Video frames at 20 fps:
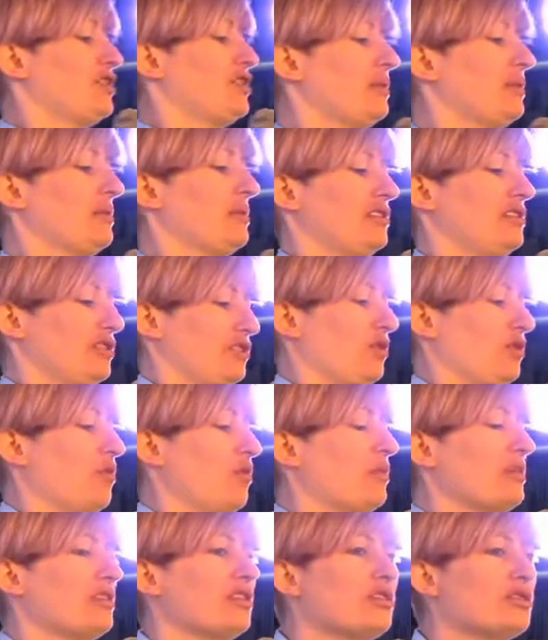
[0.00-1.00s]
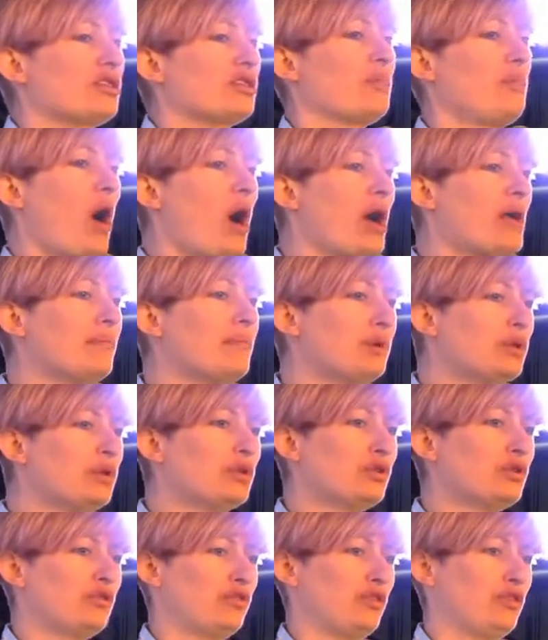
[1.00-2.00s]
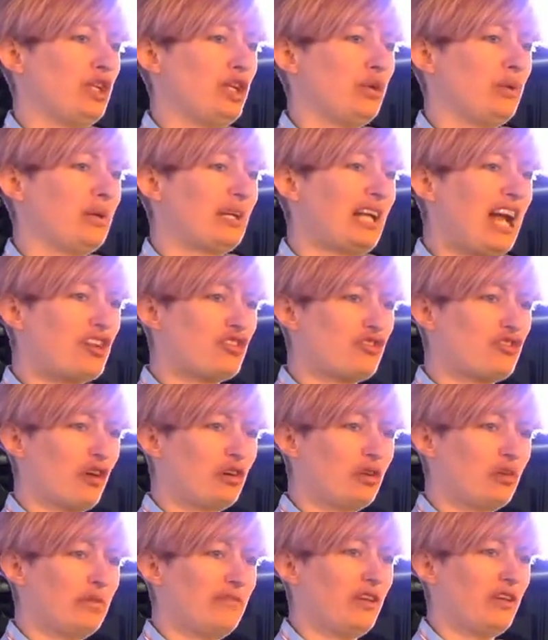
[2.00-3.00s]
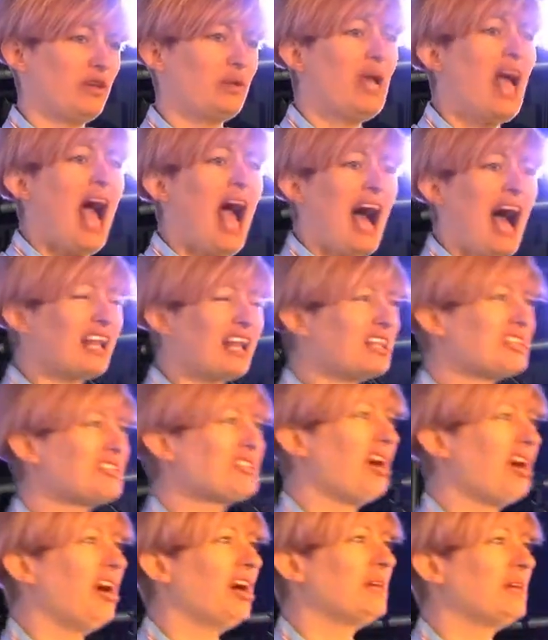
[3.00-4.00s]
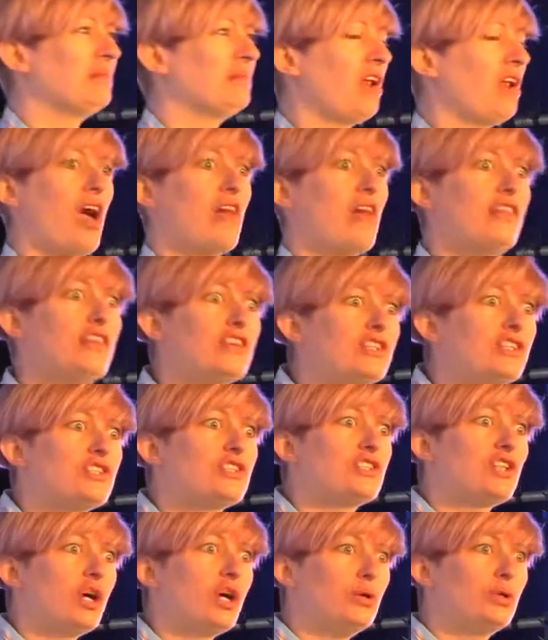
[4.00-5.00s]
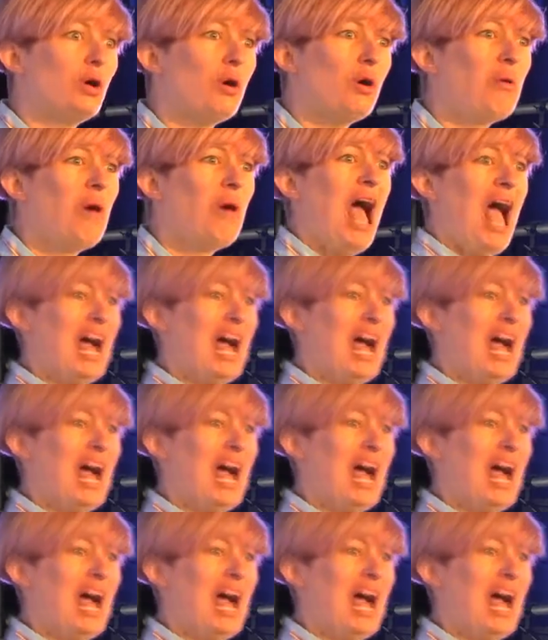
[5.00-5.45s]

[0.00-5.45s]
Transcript: went to school with used to buy booze for you and get drunk with you. And at the time, you're like, this is so cool. And